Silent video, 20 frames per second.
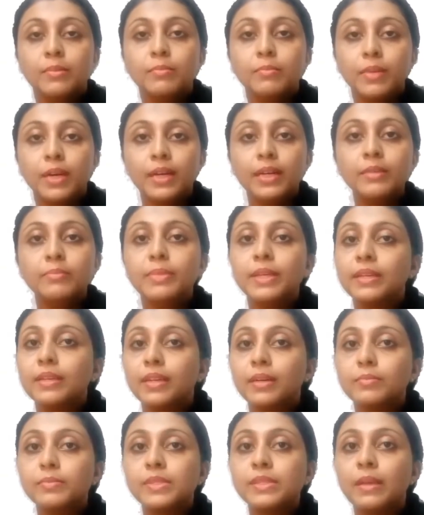My
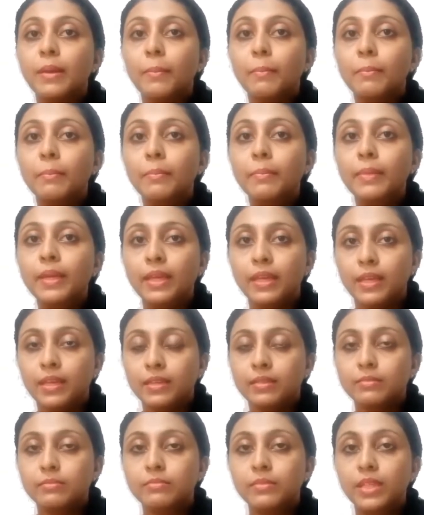becomes me.
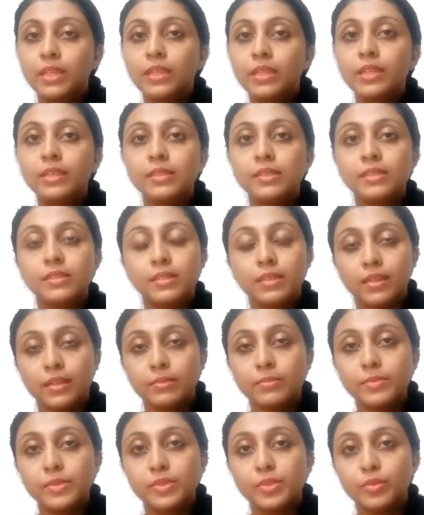Me
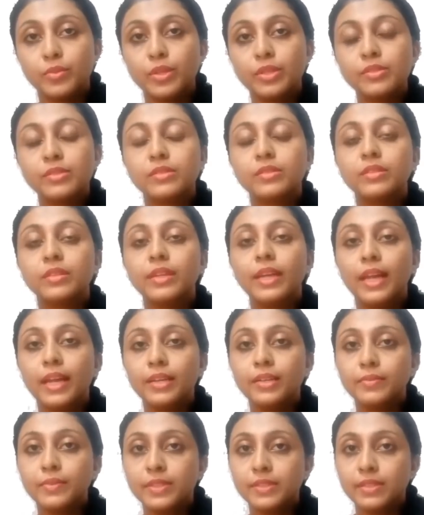comes towards the
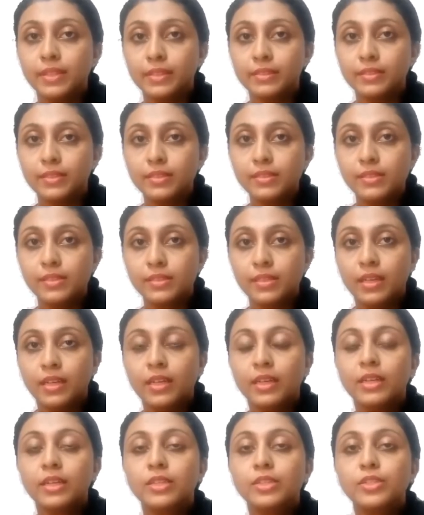end of the sentence.
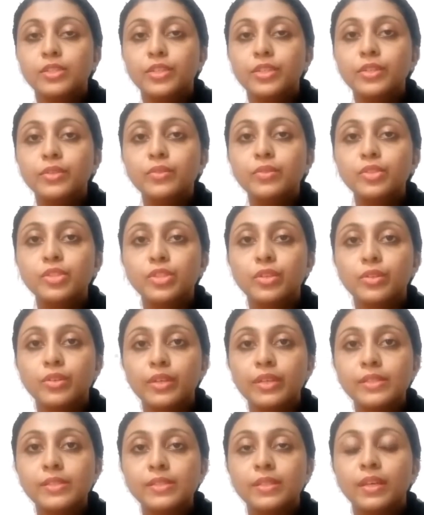New
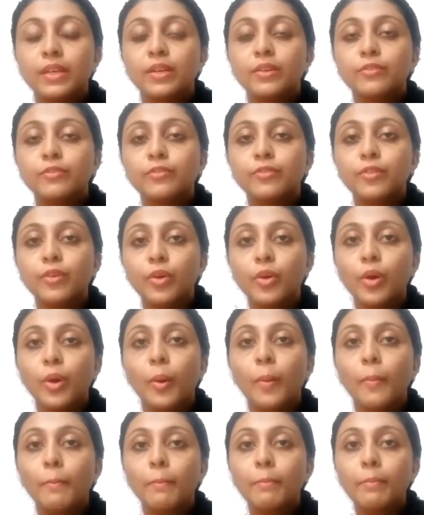toys for
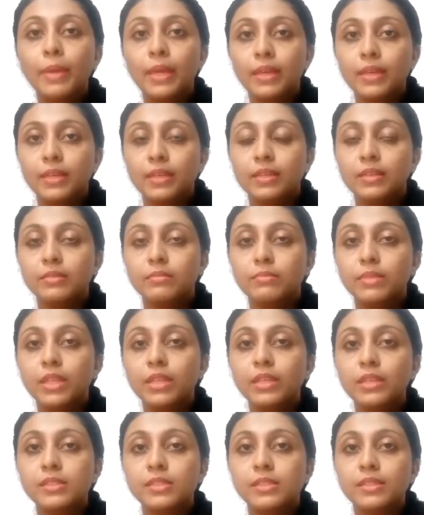me.
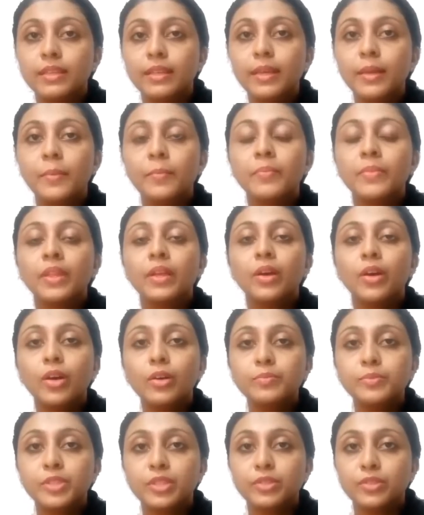Me is the
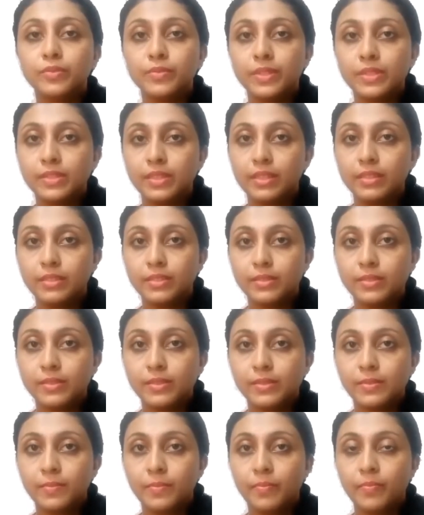object of the
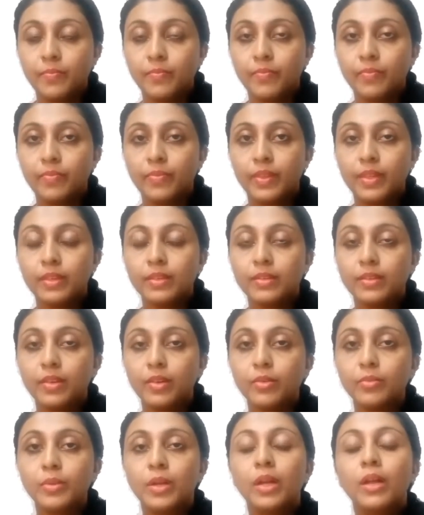sentence.
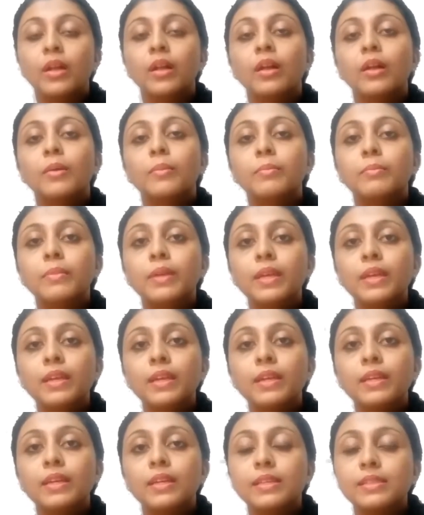Now, me
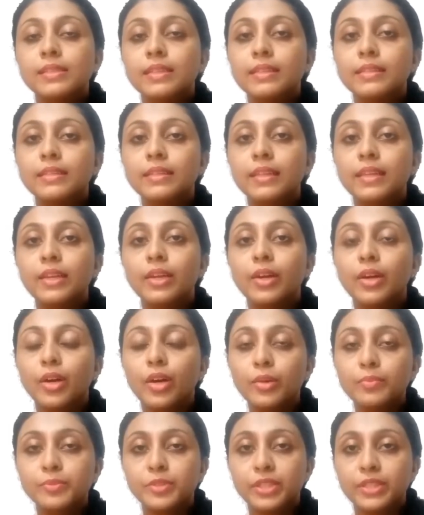is in the
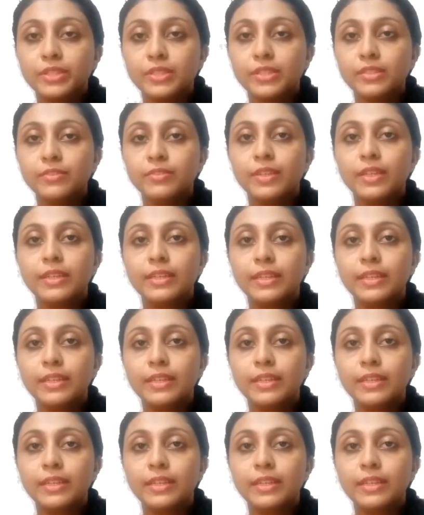objective